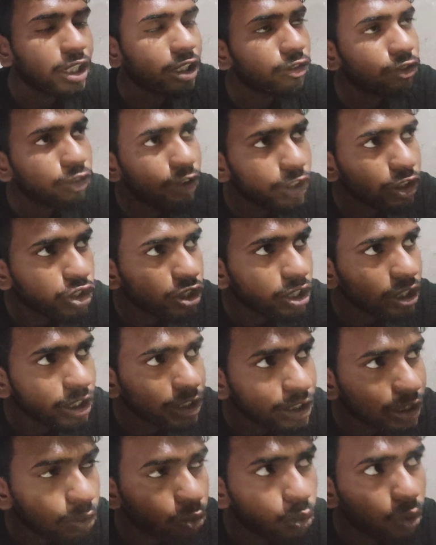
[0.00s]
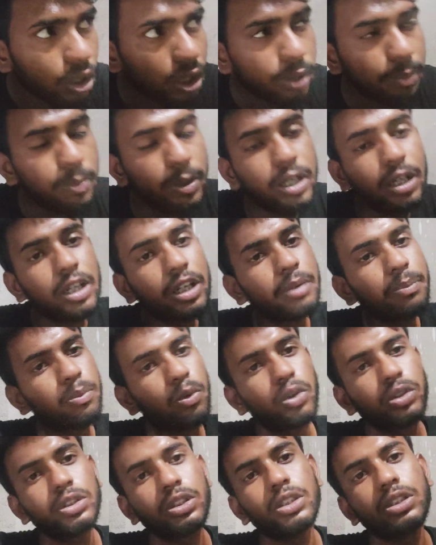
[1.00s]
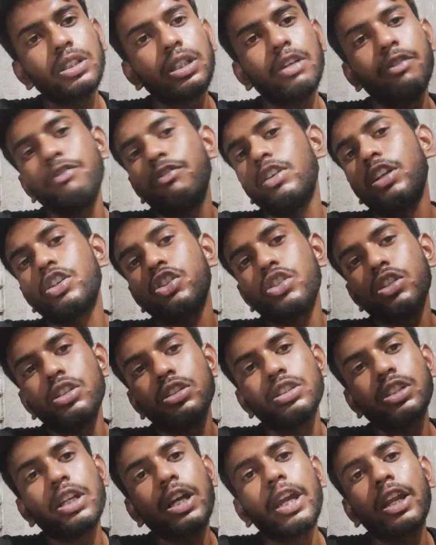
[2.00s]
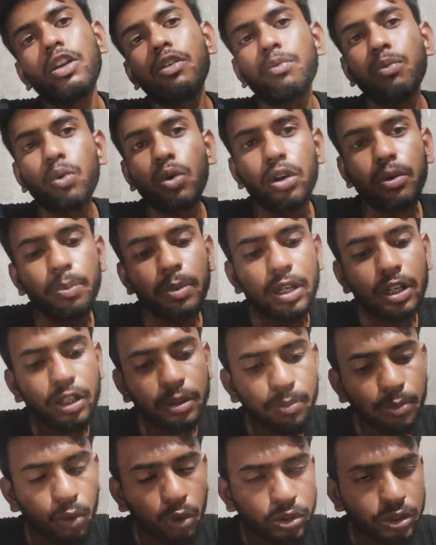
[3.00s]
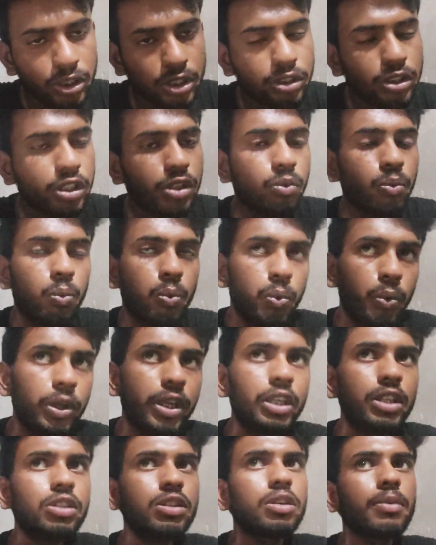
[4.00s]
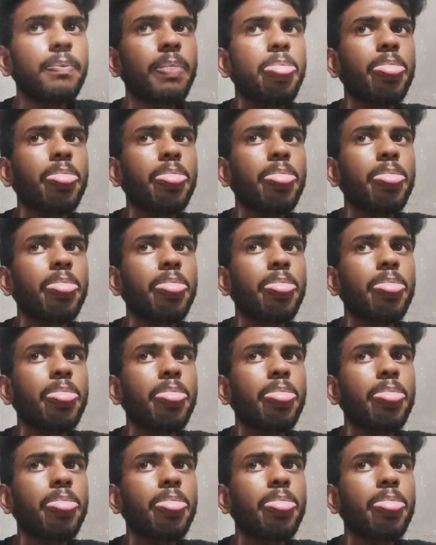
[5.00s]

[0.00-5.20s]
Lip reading: Inflection is a word building process. Inflection is a kind of word building process in which